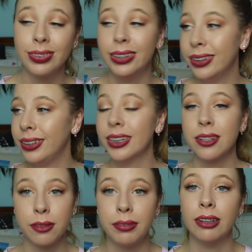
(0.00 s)
you
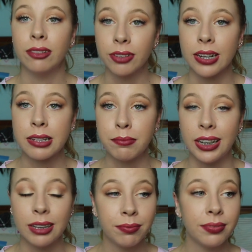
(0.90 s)
just will. Trust
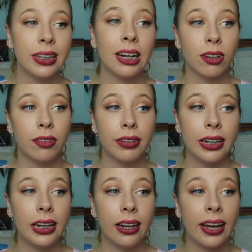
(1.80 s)
me. That got
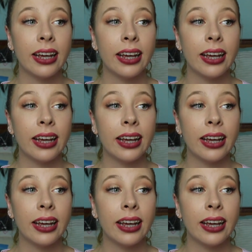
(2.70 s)
really